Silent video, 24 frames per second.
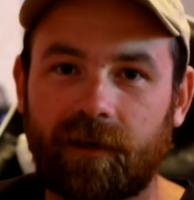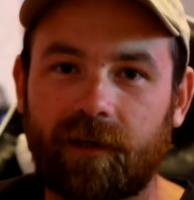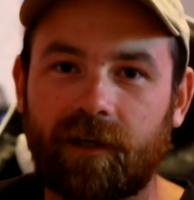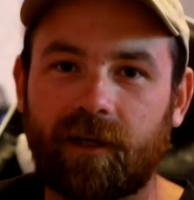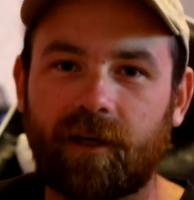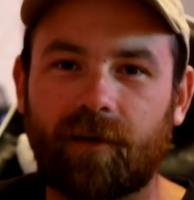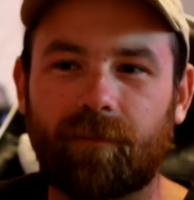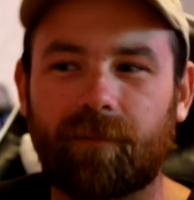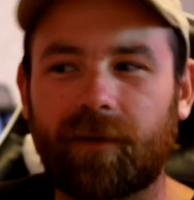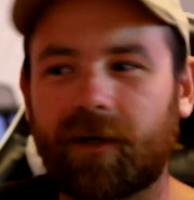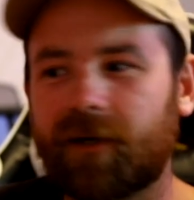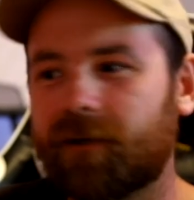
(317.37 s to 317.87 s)

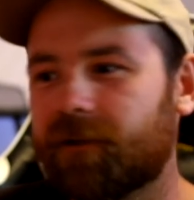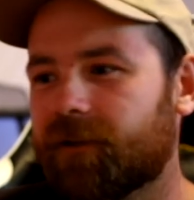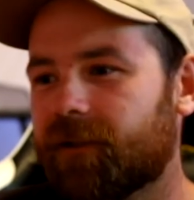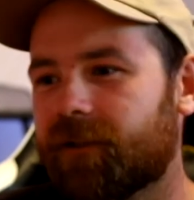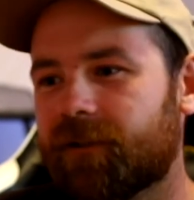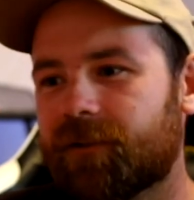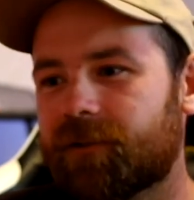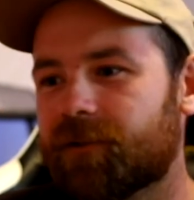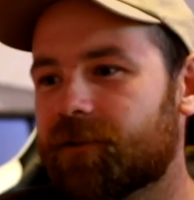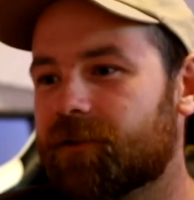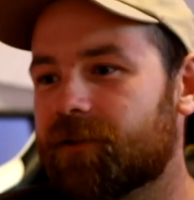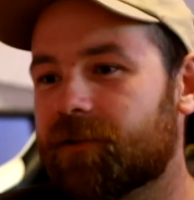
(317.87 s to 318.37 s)
Apparently
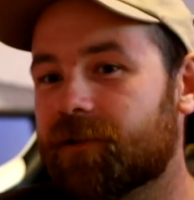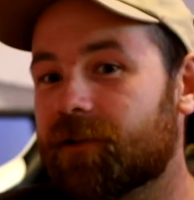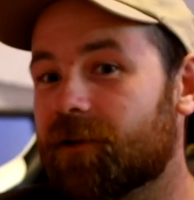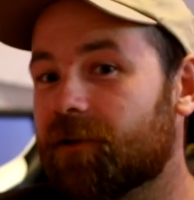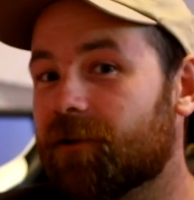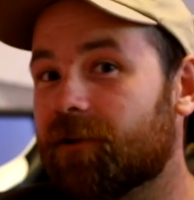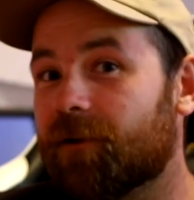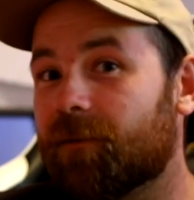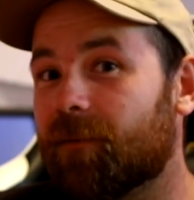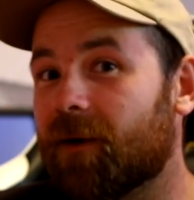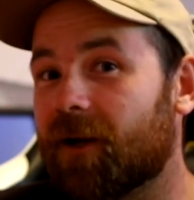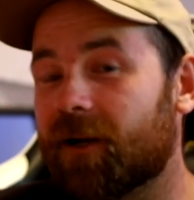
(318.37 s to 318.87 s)
there's a
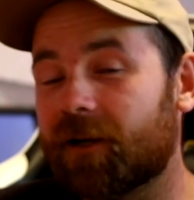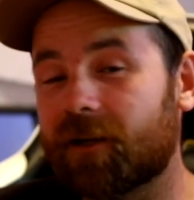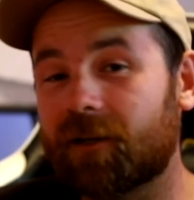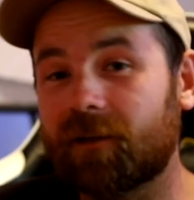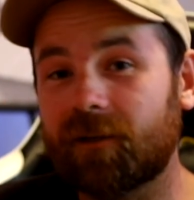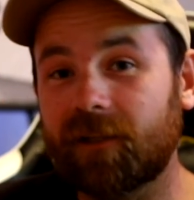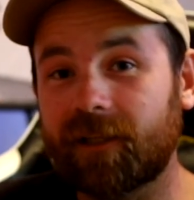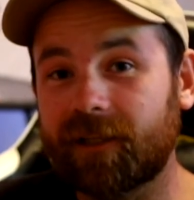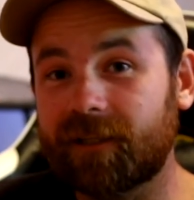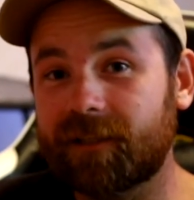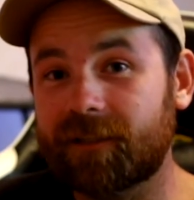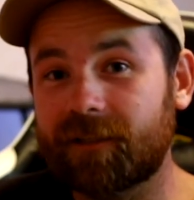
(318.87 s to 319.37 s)
certain amount of
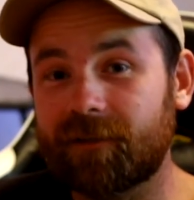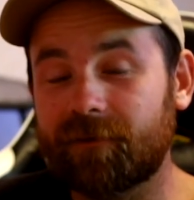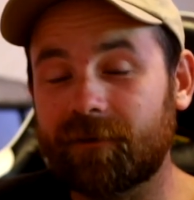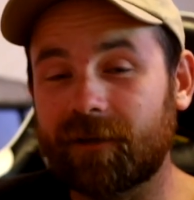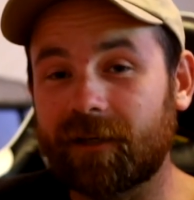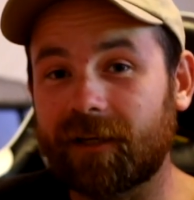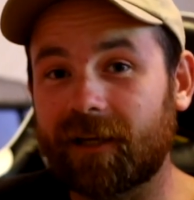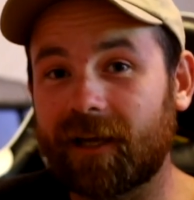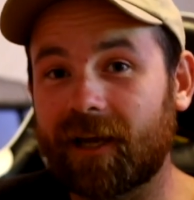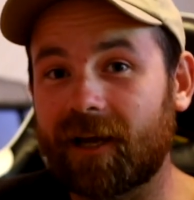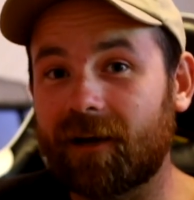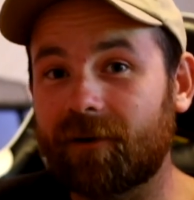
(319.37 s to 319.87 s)
clicks you can
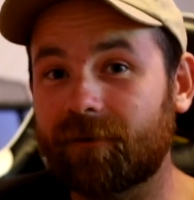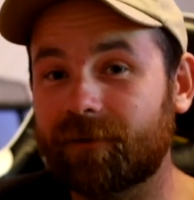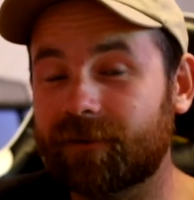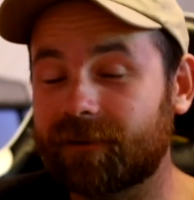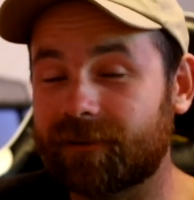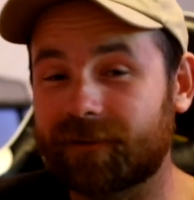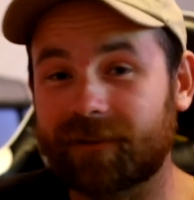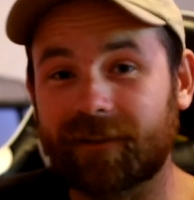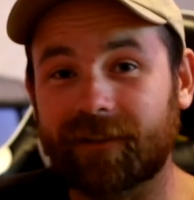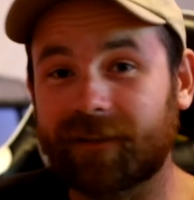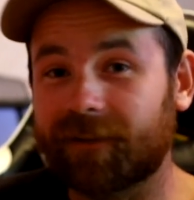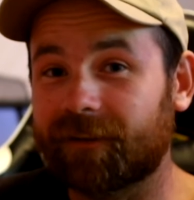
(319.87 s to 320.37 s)
count.
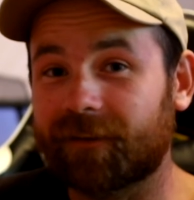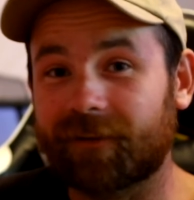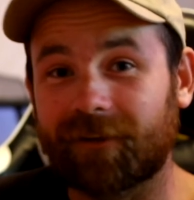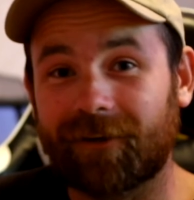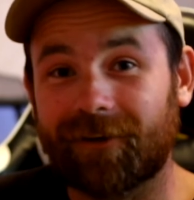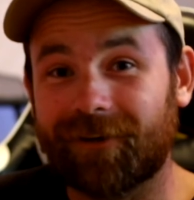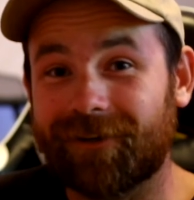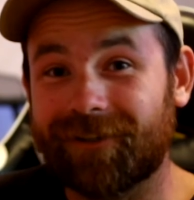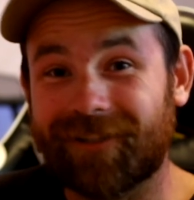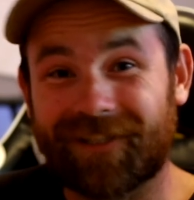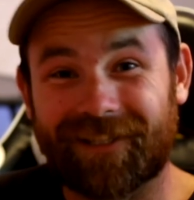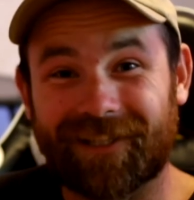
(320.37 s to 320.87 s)
It's like
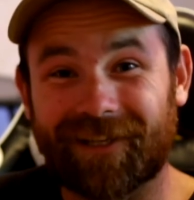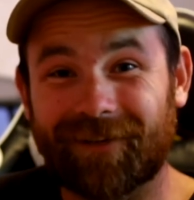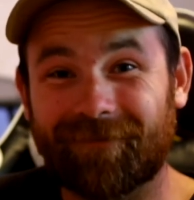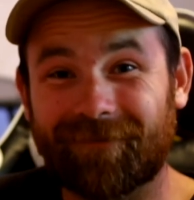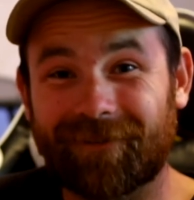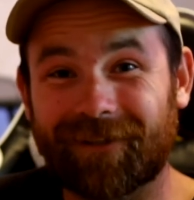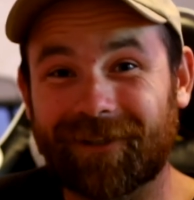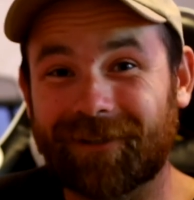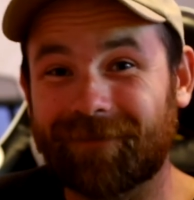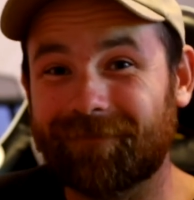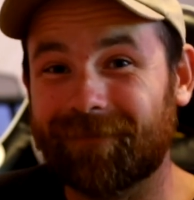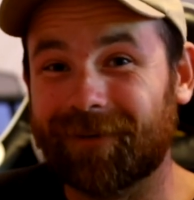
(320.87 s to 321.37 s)
30
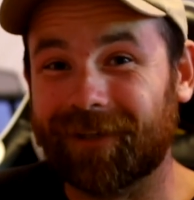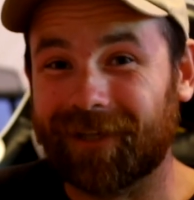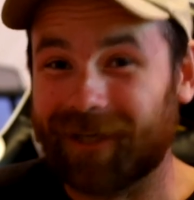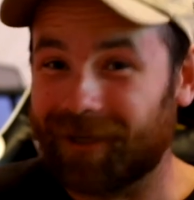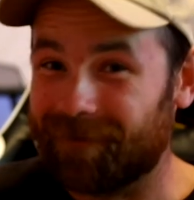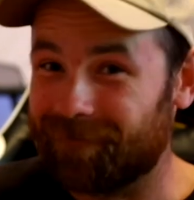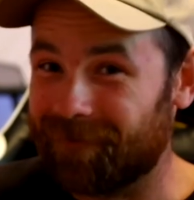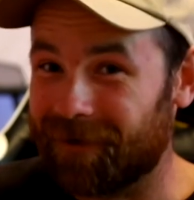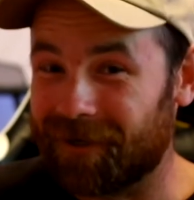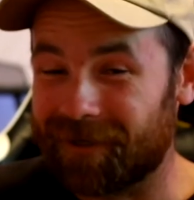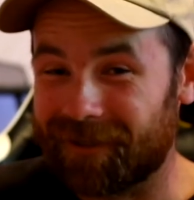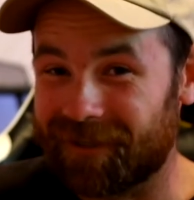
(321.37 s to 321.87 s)
something, but I'm
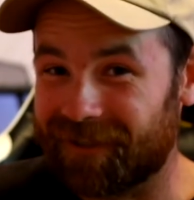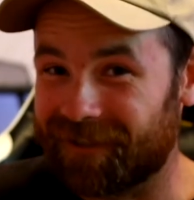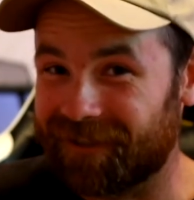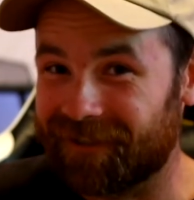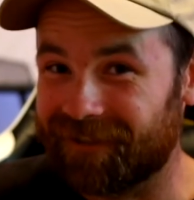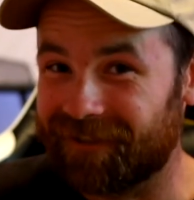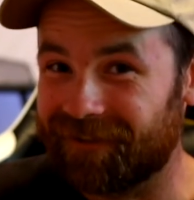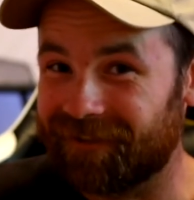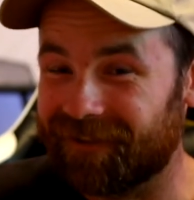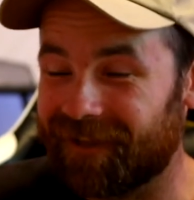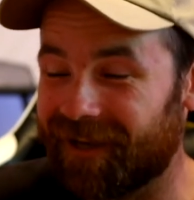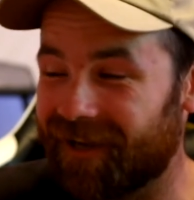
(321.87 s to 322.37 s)
not gonna
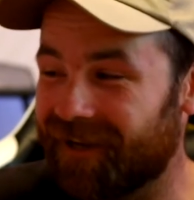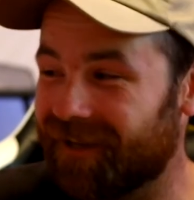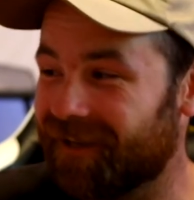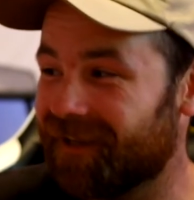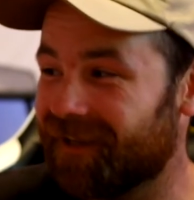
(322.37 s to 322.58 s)
do that.